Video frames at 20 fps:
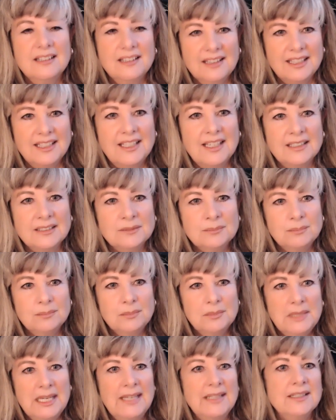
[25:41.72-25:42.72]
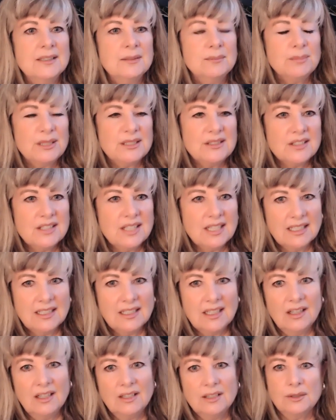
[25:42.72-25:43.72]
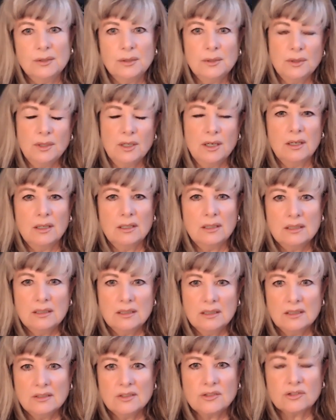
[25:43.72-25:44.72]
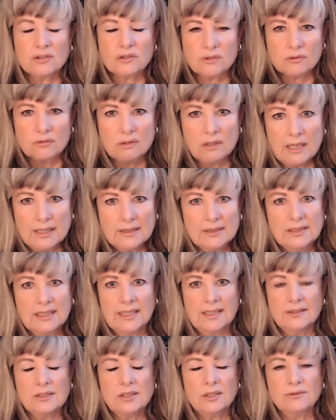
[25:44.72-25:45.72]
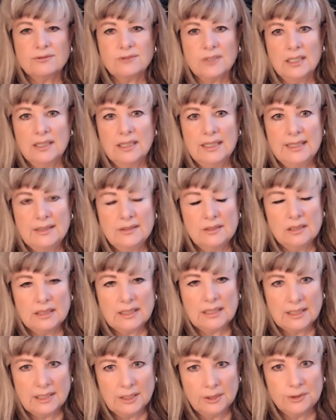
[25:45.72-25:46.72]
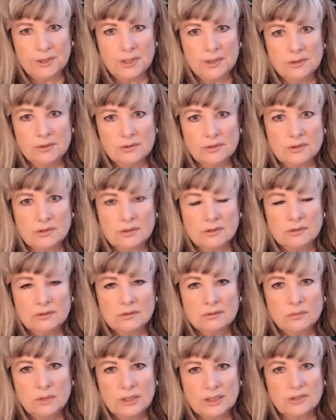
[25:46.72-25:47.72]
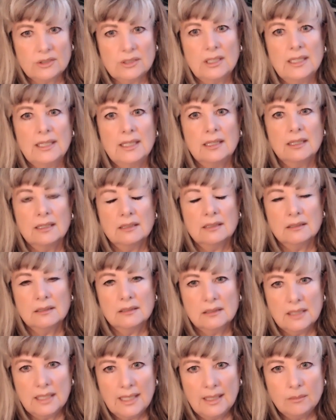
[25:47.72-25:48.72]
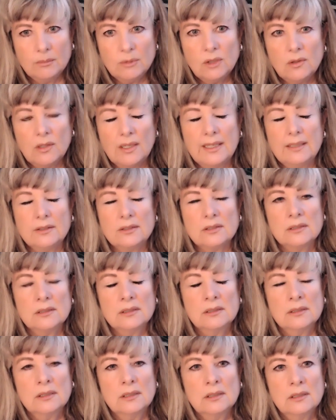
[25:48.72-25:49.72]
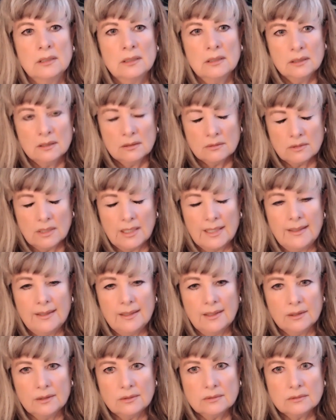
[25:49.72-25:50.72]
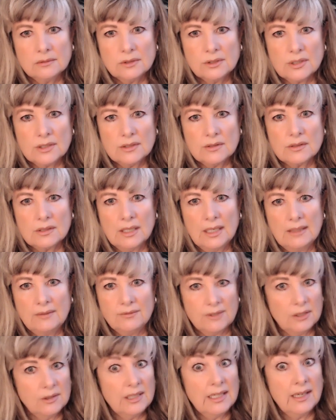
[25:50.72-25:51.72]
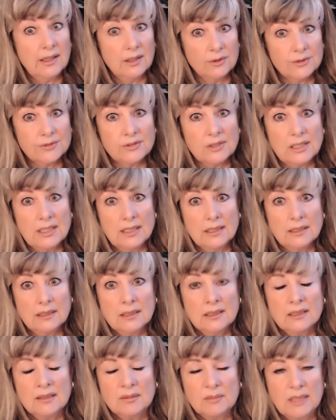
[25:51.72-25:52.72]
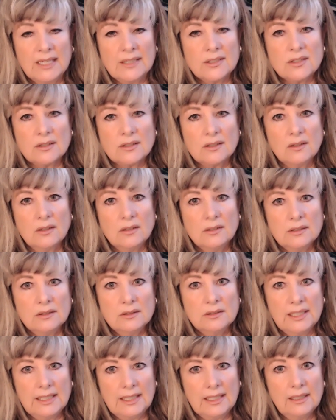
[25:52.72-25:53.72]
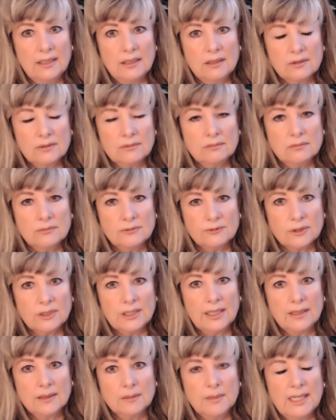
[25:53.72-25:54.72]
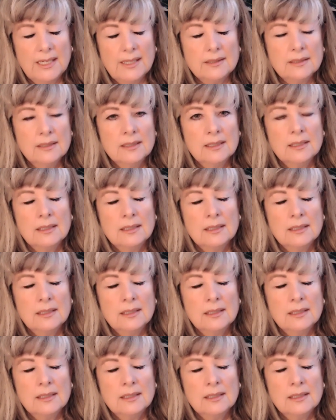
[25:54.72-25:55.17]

young men in particular who are struggling to find heroes which they can emulate right now, which is a very healthy masculine need for young men,